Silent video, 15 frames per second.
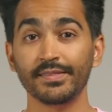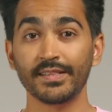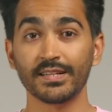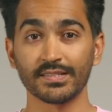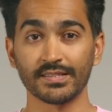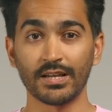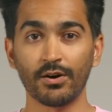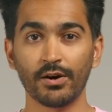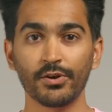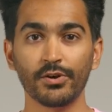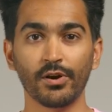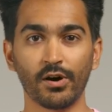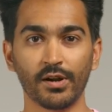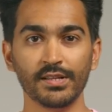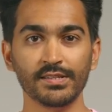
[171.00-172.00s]
There's now a
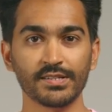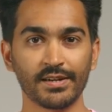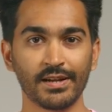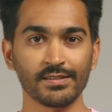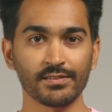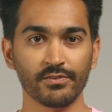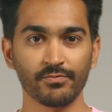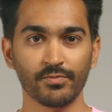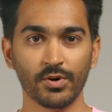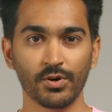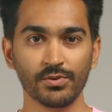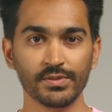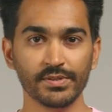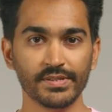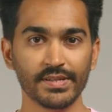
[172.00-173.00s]
non-interactive
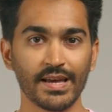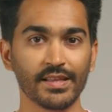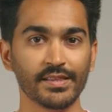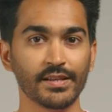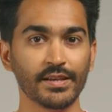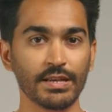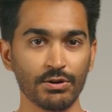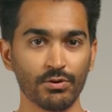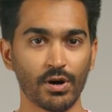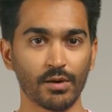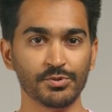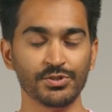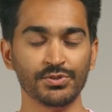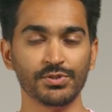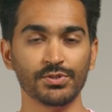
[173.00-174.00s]
mode and a new
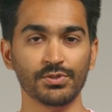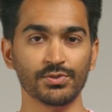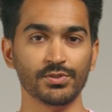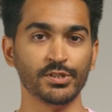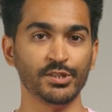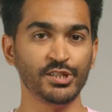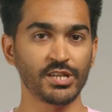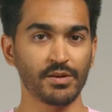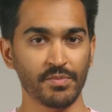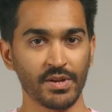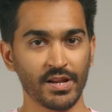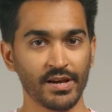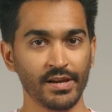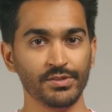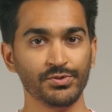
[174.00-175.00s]
option to use
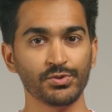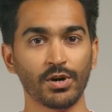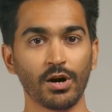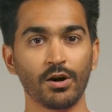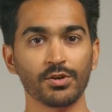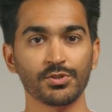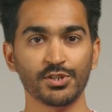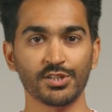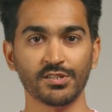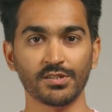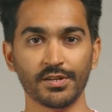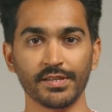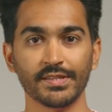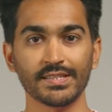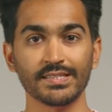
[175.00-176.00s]
Gemini to
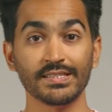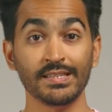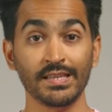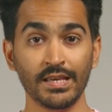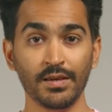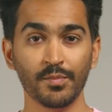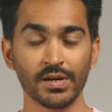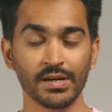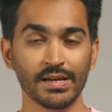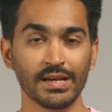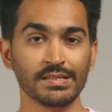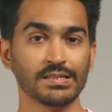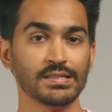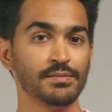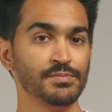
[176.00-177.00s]
auto-generate a schema
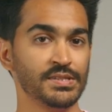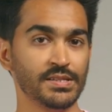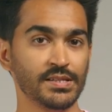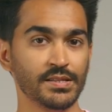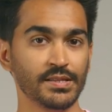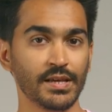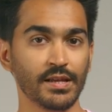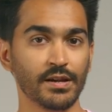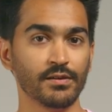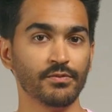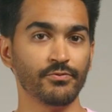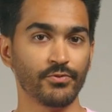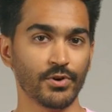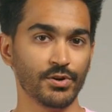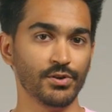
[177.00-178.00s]
and some seed data
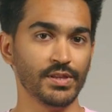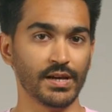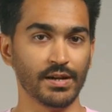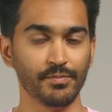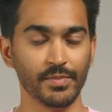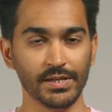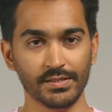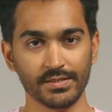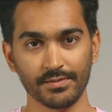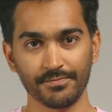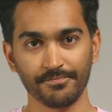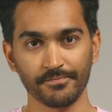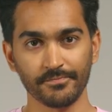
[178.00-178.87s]
for your database.